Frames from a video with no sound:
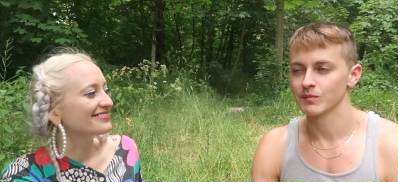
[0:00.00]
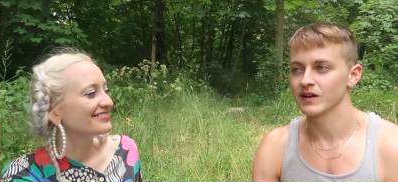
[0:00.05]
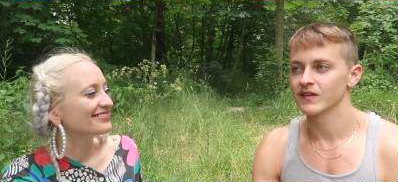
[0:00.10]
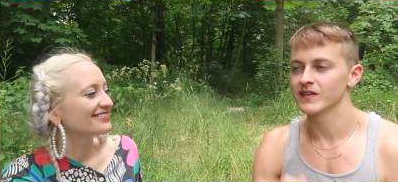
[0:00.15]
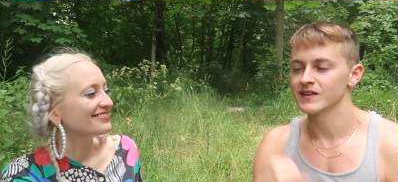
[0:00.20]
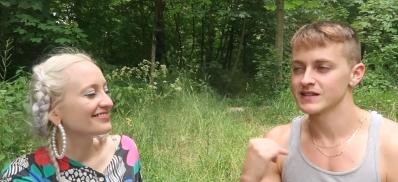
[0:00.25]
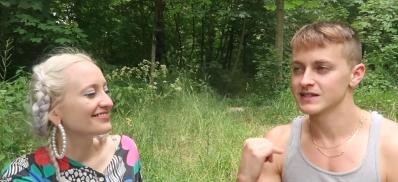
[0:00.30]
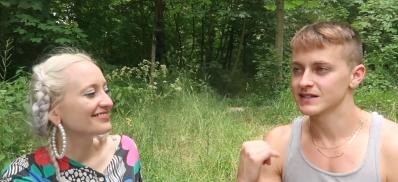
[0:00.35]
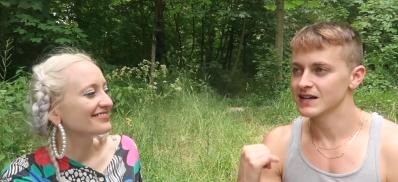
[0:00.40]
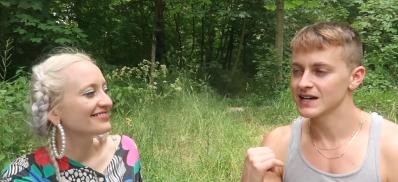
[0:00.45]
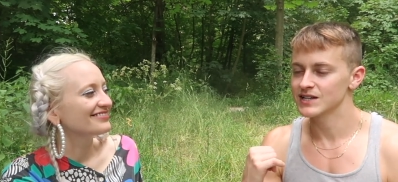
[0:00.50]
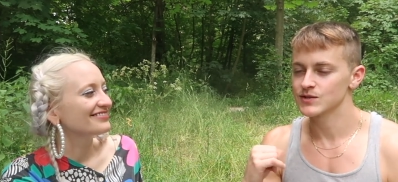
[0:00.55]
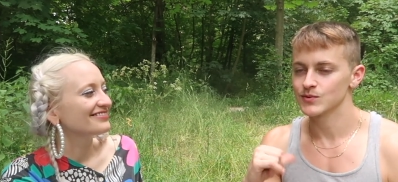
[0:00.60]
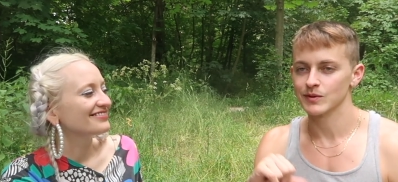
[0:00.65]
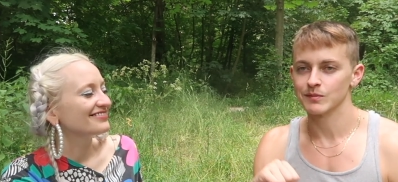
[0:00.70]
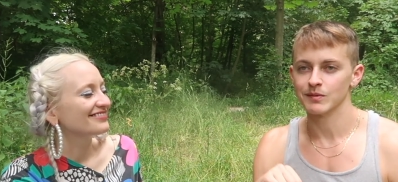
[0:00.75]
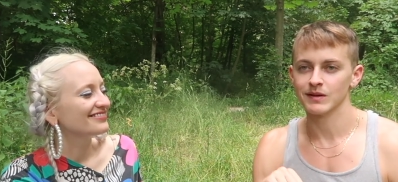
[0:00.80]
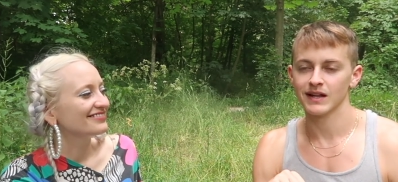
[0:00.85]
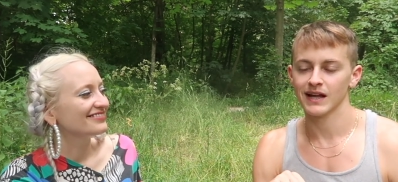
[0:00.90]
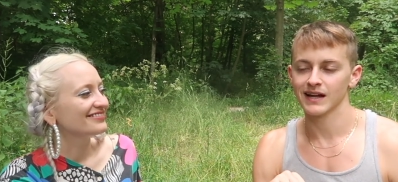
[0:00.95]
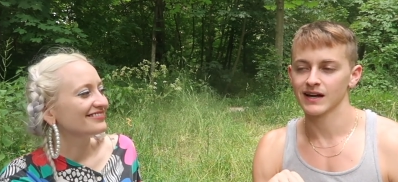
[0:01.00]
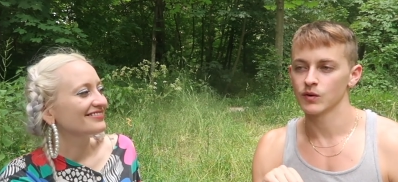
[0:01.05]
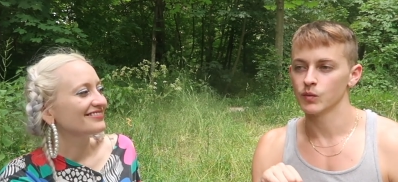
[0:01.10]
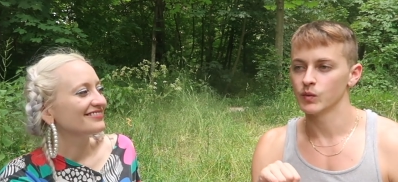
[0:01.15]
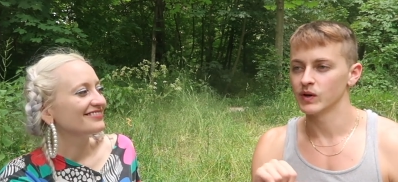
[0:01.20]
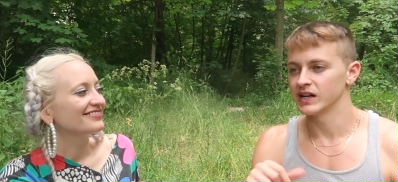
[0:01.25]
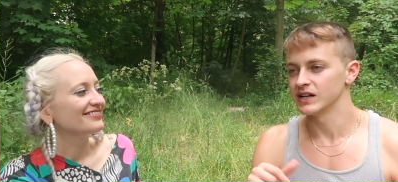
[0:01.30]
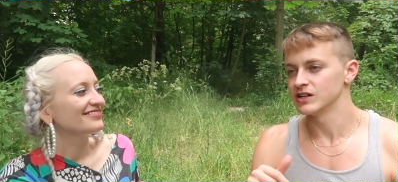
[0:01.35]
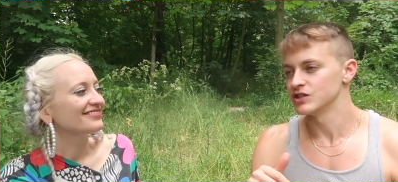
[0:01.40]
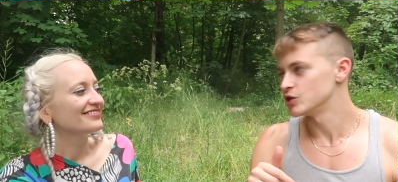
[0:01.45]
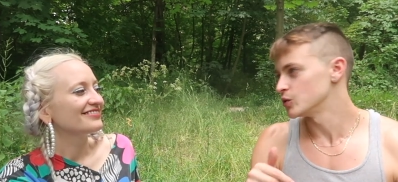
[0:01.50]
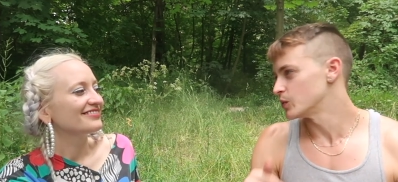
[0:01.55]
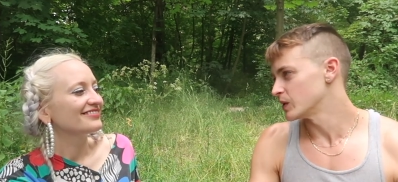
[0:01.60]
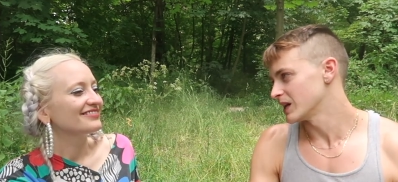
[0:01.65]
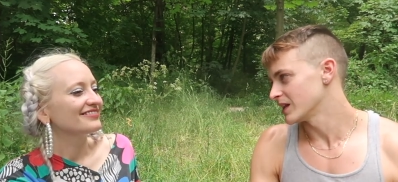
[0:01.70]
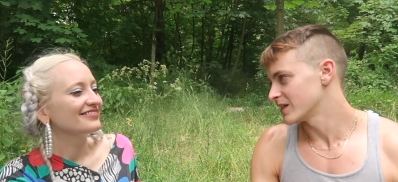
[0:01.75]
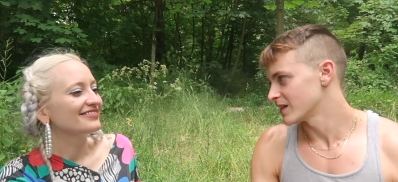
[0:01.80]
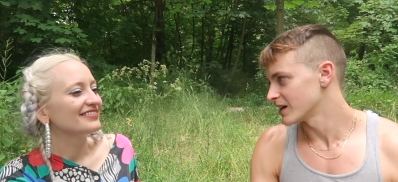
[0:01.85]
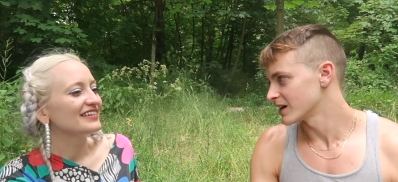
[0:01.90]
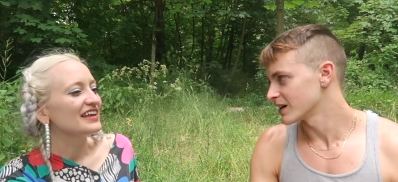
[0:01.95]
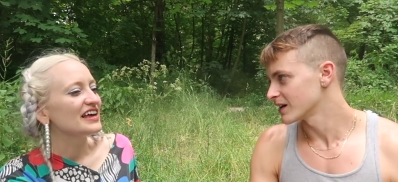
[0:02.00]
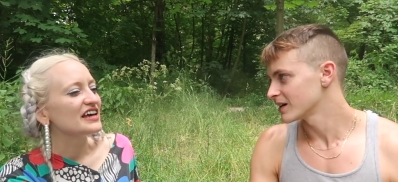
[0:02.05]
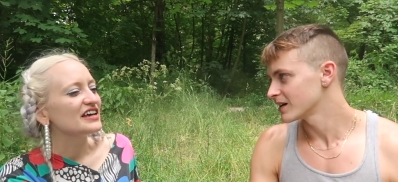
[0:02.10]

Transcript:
Speaker 1: but in the States we'd be like we didn't do anything.